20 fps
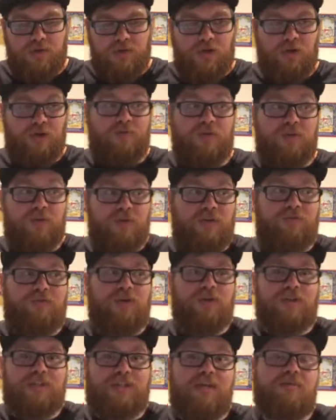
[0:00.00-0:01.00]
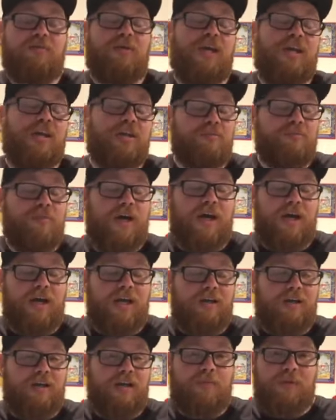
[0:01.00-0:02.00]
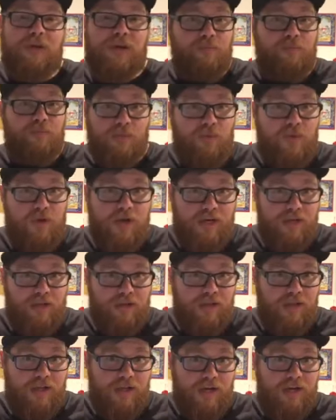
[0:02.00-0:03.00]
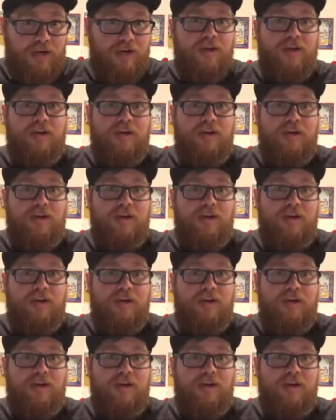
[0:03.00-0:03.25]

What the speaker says: or if you're intimidated by coming up with one out of thin air.